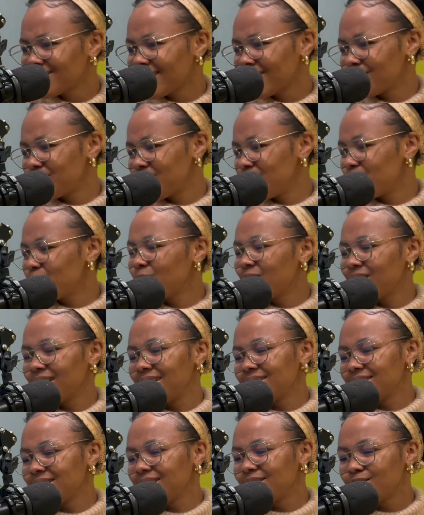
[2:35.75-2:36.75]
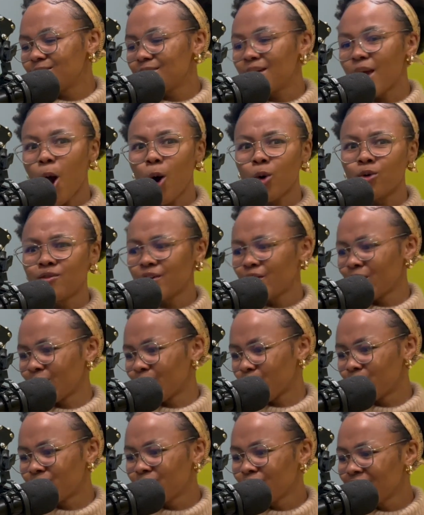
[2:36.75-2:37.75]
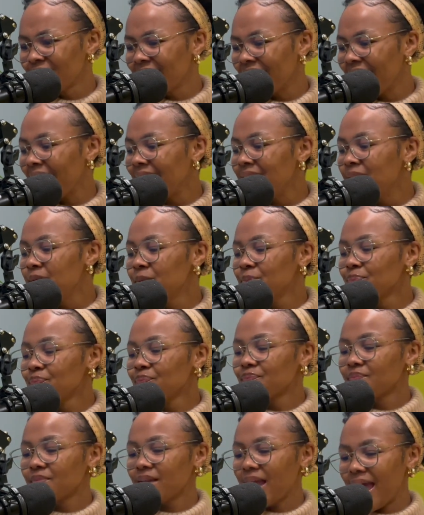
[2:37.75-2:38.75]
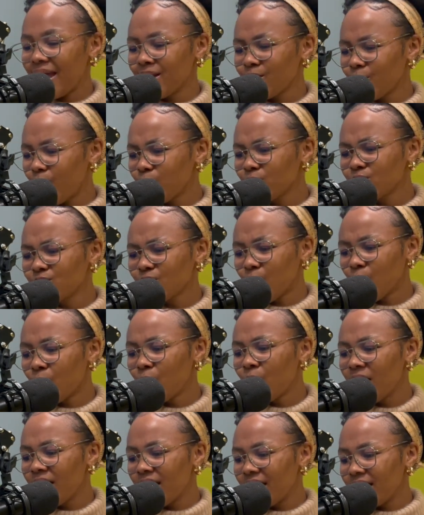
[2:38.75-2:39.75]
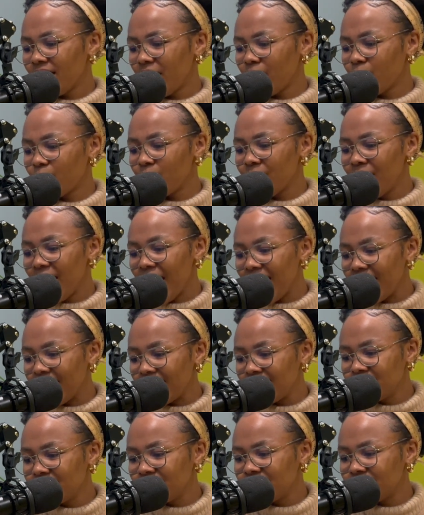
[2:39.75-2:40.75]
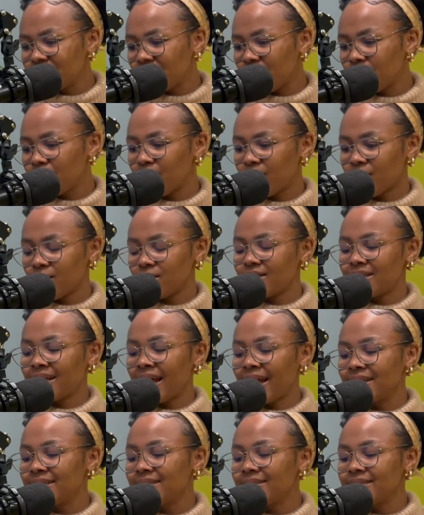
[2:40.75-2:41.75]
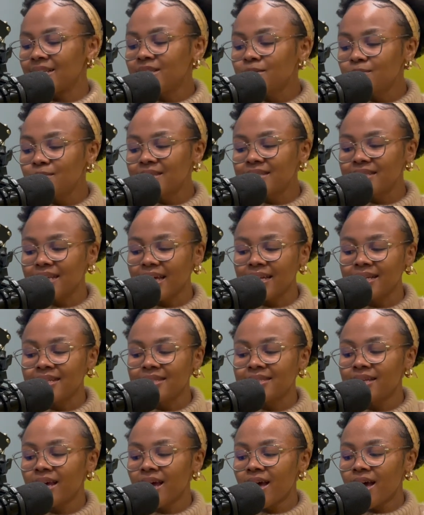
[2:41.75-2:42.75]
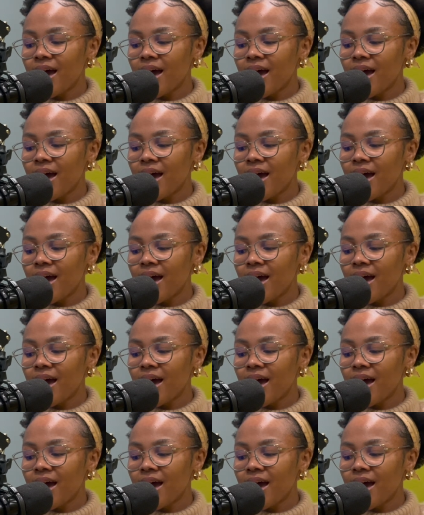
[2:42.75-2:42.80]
Like, people were listening to me over and over again. And also, like, we had about 96%.